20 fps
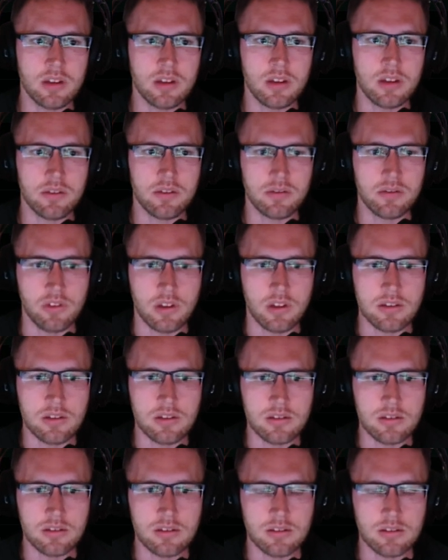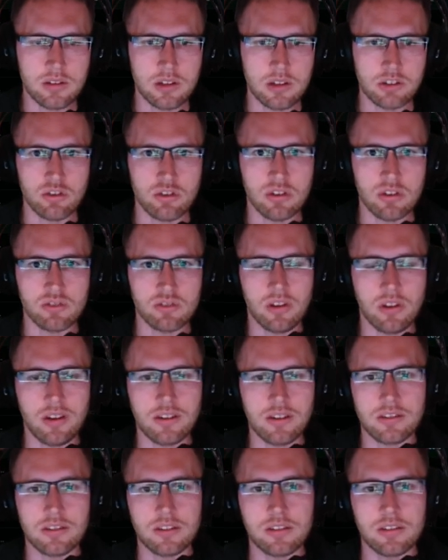If there is, and you're
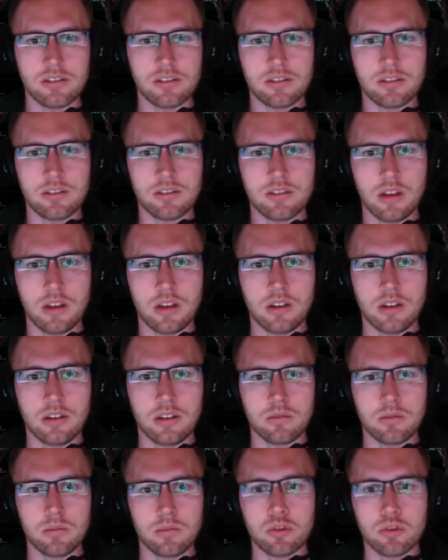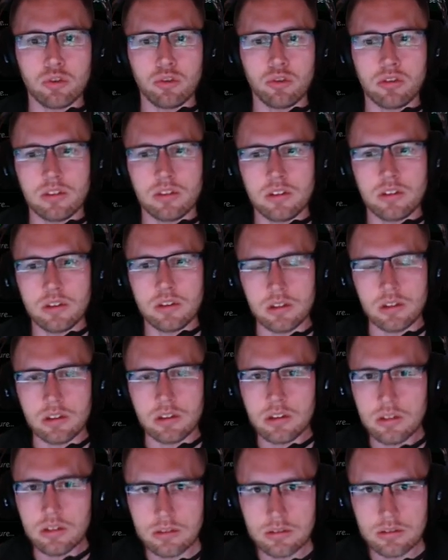interested in what you
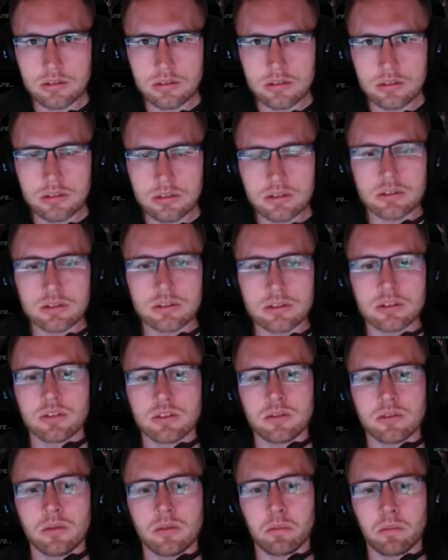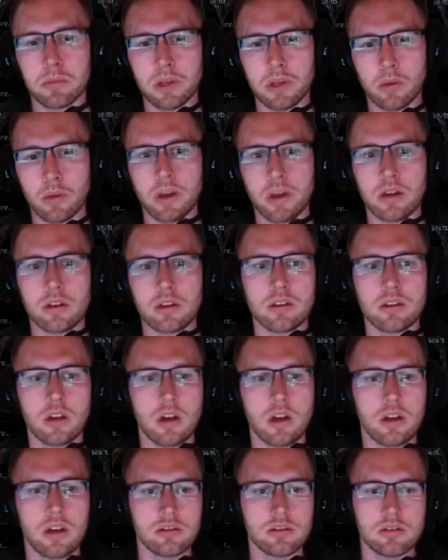see, be aware
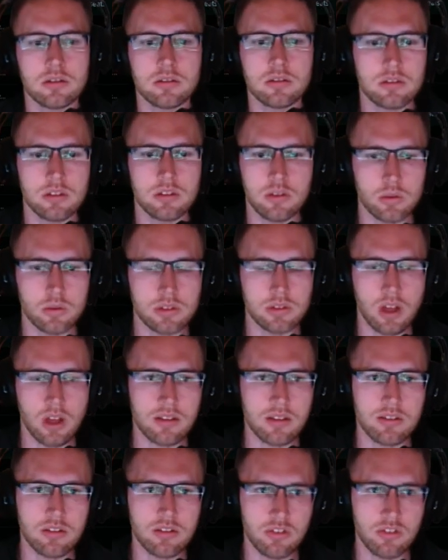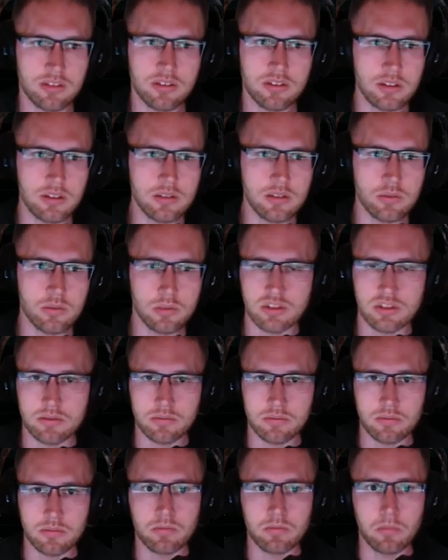that the HOTAS that you see, which is
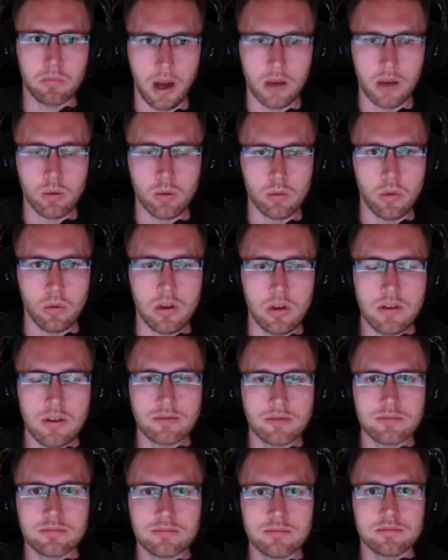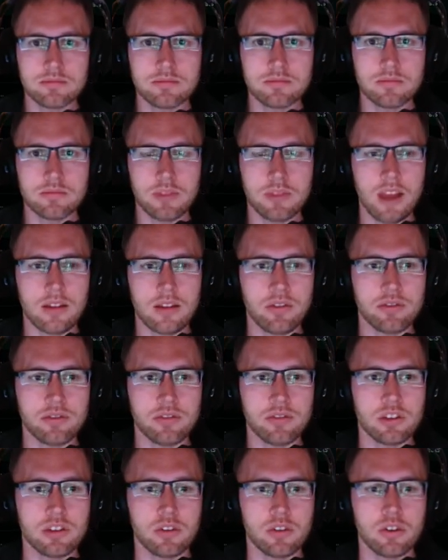my own one, the
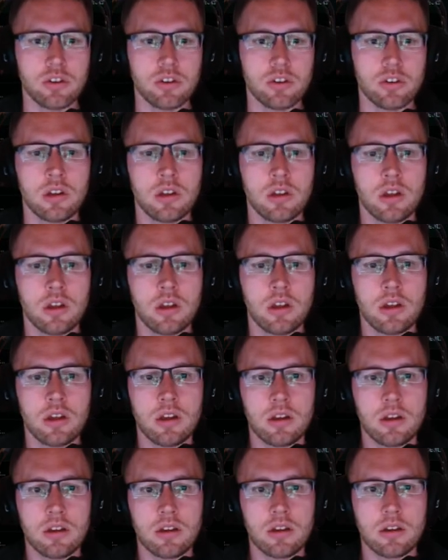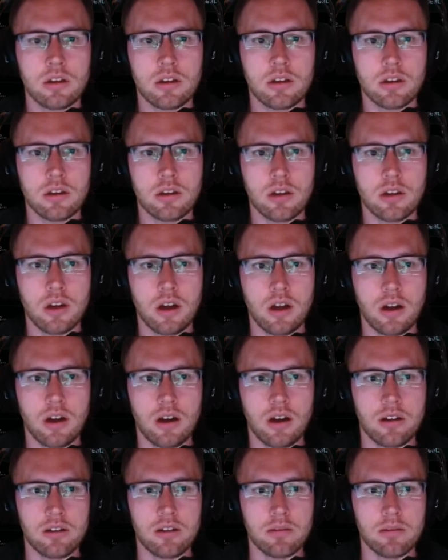X52,
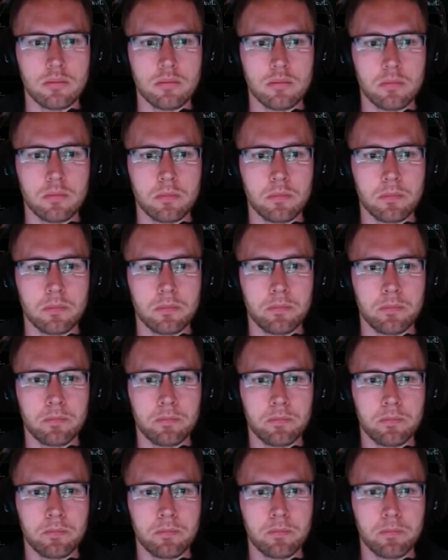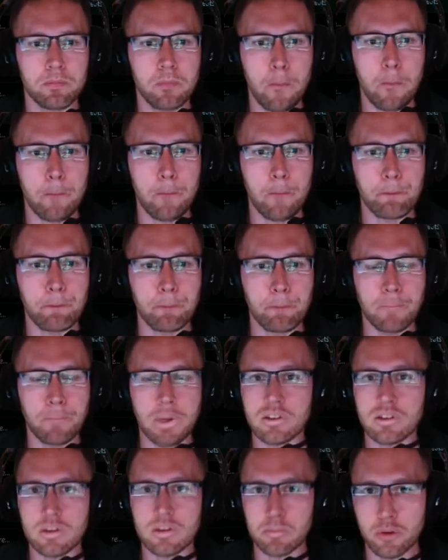can
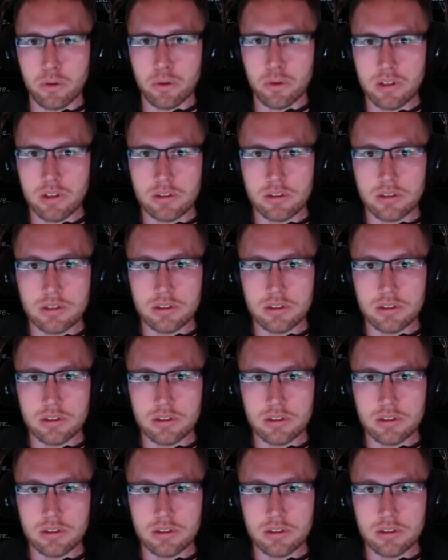be supported.